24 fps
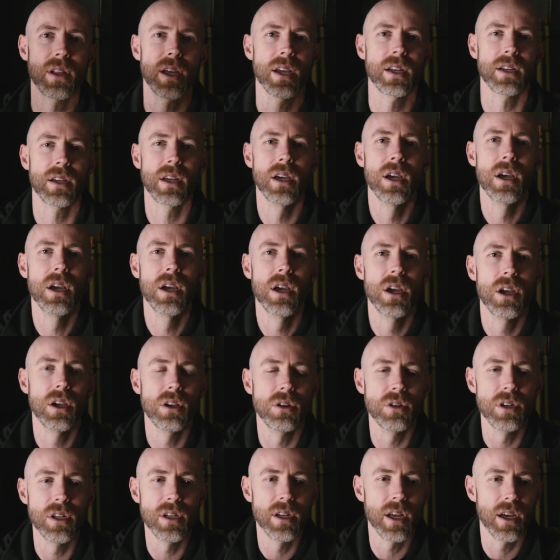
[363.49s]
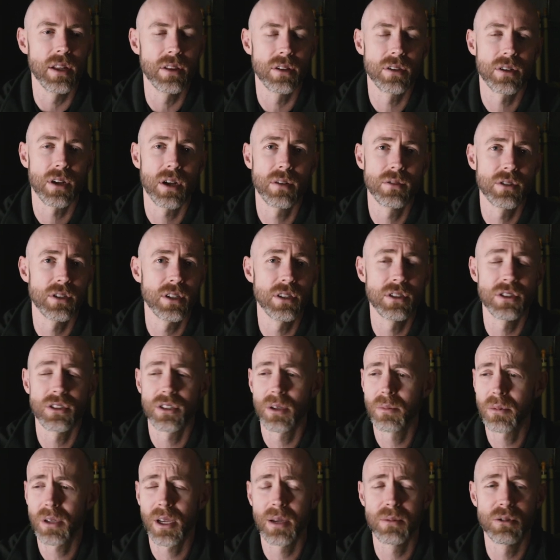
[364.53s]
like you need to end the conversation.
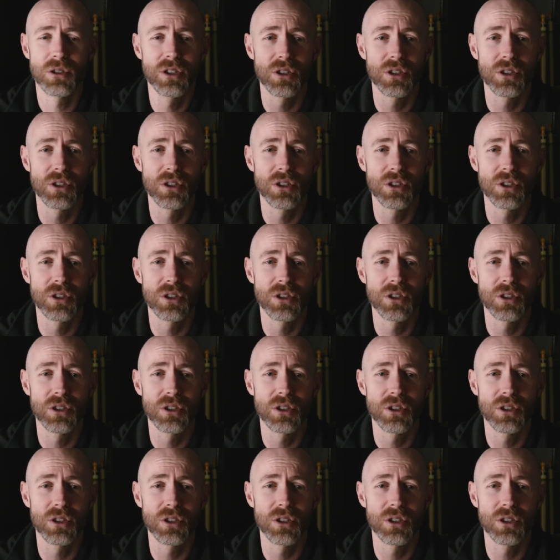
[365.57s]
Sometimes